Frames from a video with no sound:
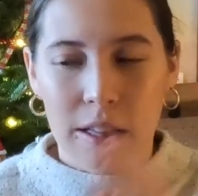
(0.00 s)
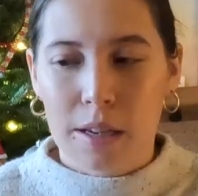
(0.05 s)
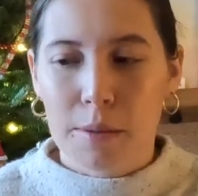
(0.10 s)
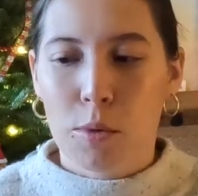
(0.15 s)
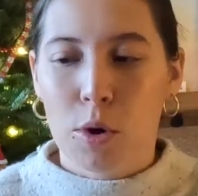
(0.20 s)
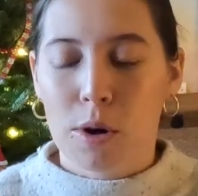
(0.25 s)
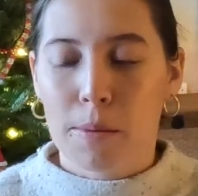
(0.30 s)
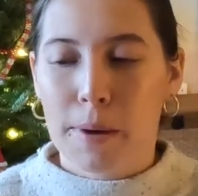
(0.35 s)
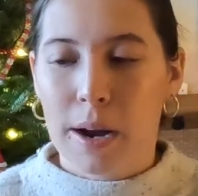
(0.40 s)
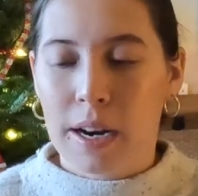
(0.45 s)

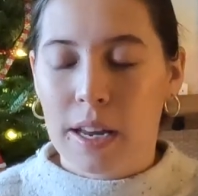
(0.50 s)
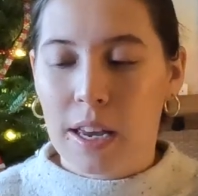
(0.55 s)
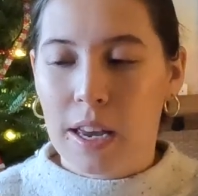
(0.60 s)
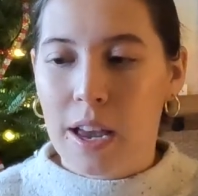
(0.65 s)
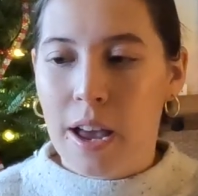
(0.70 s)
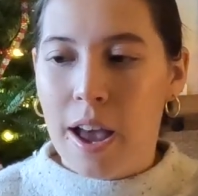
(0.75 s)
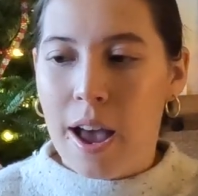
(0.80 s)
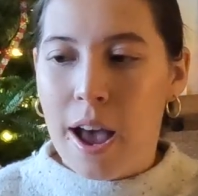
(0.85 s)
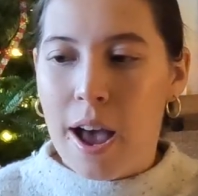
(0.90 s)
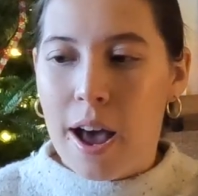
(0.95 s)
more
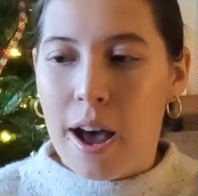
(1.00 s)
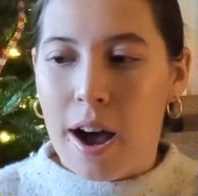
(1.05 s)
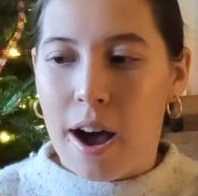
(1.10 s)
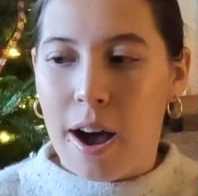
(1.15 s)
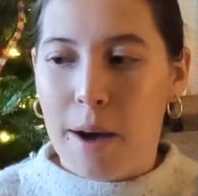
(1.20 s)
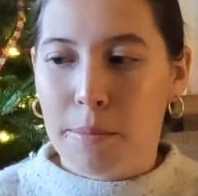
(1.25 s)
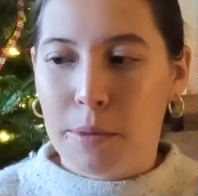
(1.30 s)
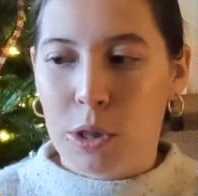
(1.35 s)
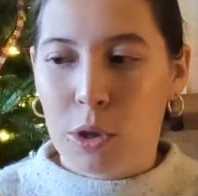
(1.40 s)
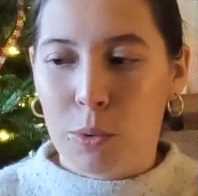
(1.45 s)
money
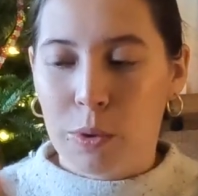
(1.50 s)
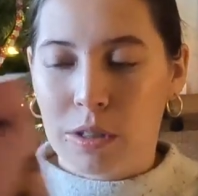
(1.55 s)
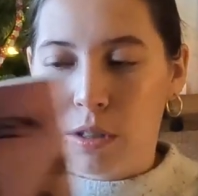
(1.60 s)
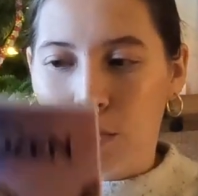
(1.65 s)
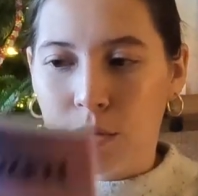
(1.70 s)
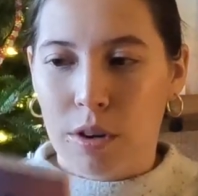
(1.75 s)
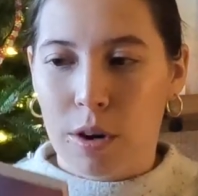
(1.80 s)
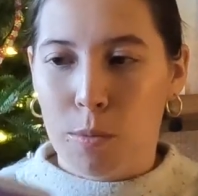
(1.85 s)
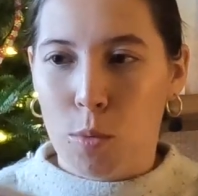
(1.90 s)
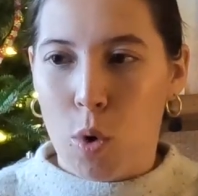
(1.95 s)
than the ones
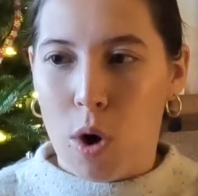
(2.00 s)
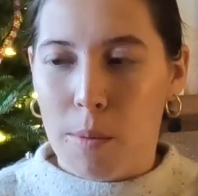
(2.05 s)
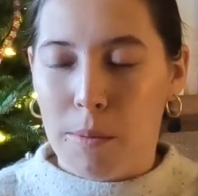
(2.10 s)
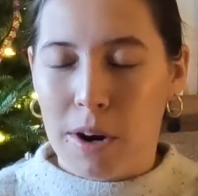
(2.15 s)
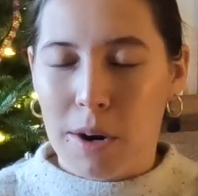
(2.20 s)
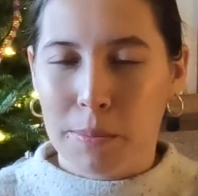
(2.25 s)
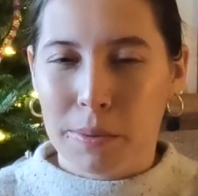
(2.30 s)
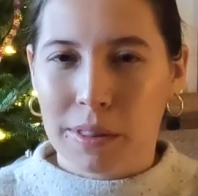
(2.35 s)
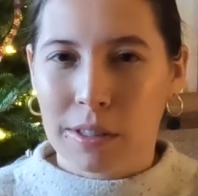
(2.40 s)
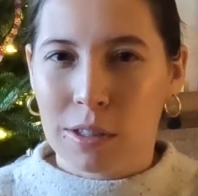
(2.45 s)
from
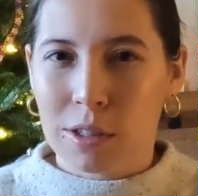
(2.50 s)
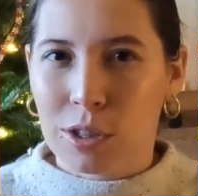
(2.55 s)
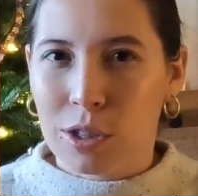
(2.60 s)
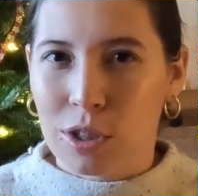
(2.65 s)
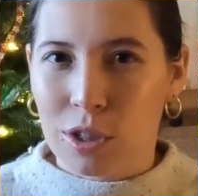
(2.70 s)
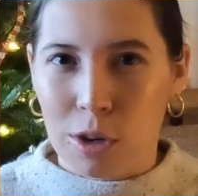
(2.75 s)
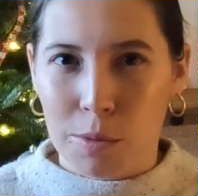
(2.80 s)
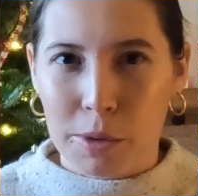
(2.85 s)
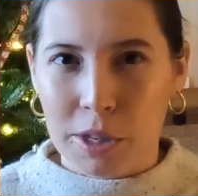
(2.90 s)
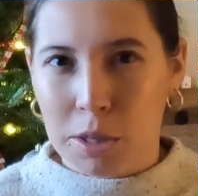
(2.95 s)
Walmart, but they're
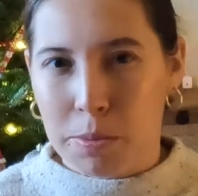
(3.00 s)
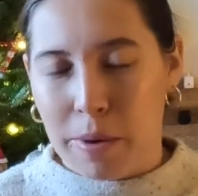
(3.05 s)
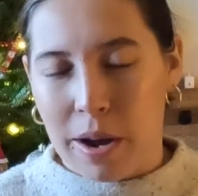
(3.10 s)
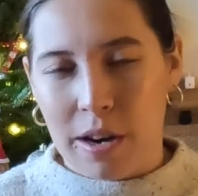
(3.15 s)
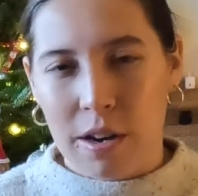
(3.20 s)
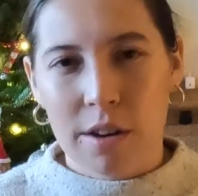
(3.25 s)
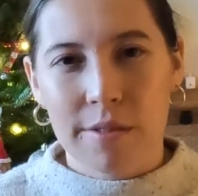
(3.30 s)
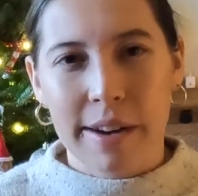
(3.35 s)
so much better.